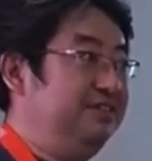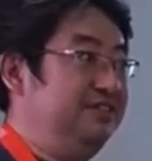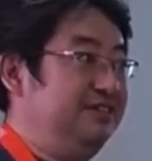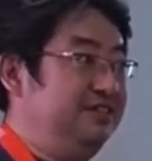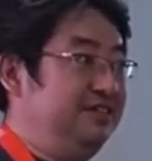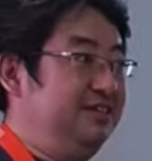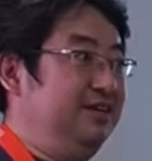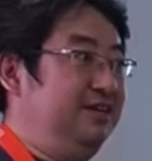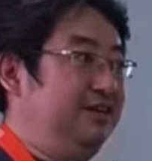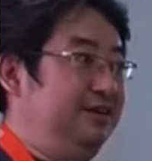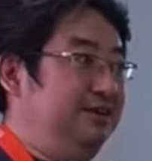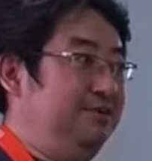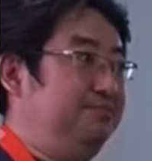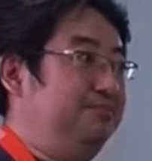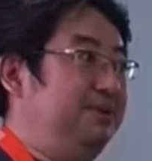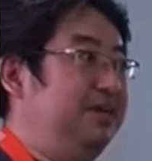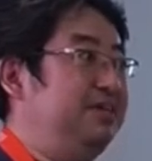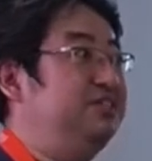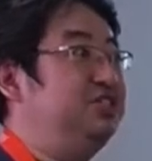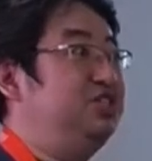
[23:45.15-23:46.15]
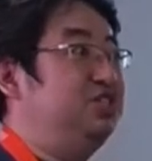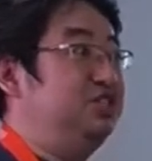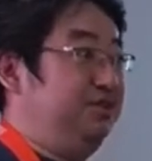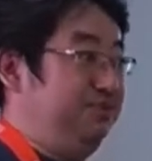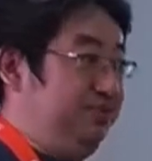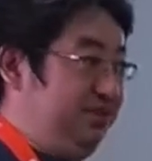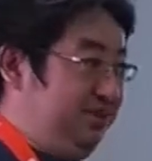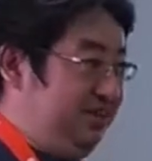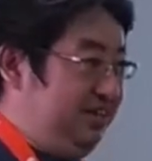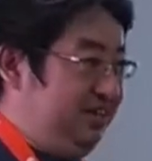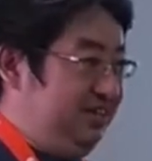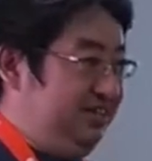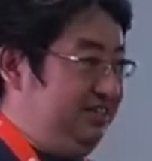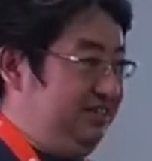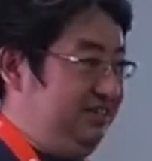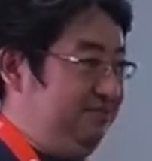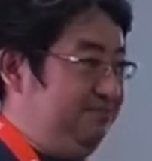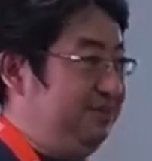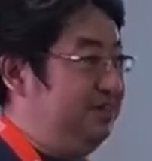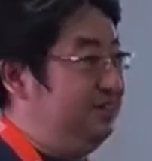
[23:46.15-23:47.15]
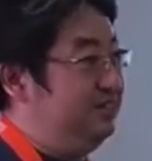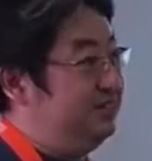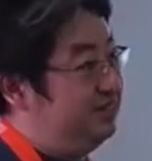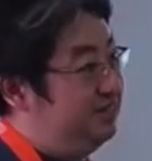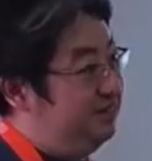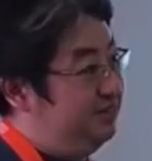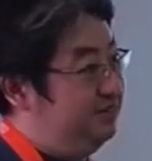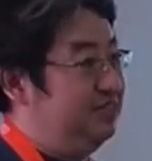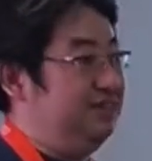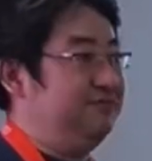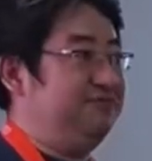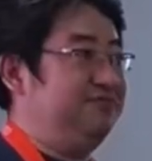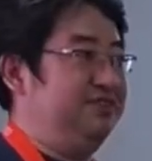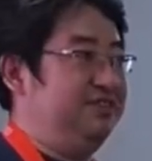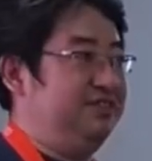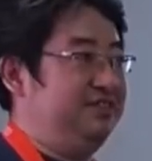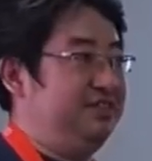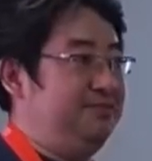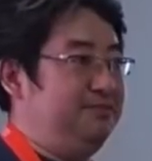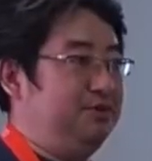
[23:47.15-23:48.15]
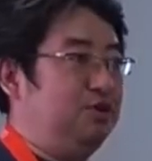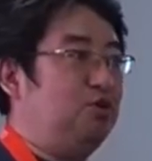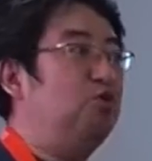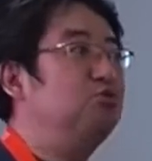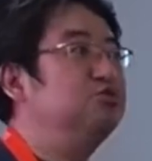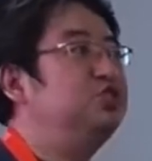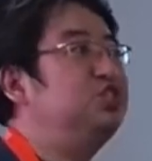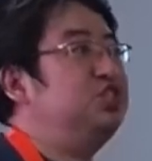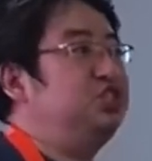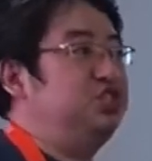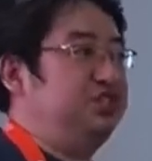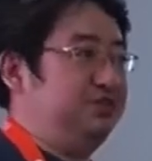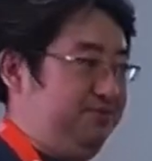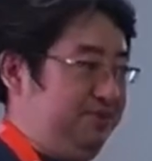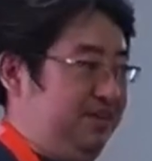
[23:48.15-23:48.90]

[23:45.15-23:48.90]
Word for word: manager of the line manager of different name, coaches online,